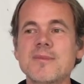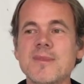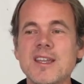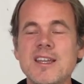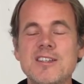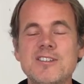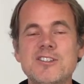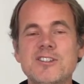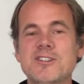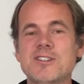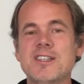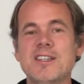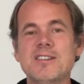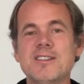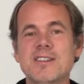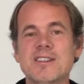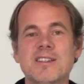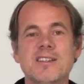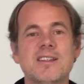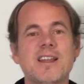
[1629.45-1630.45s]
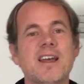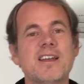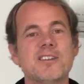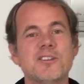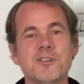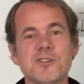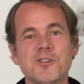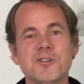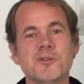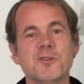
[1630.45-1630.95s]
It just isn't that
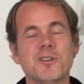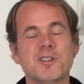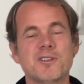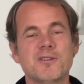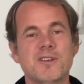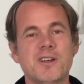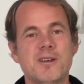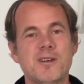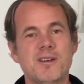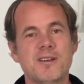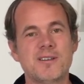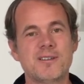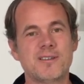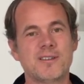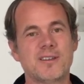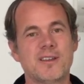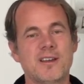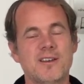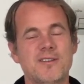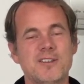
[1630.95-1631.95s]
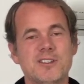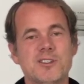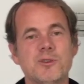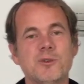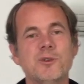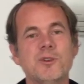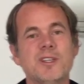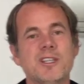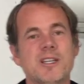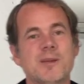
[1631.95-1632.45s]
useful of a
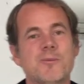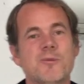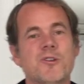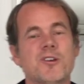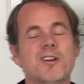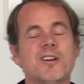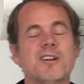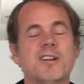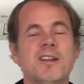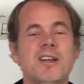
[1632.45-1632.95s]
tool anymore.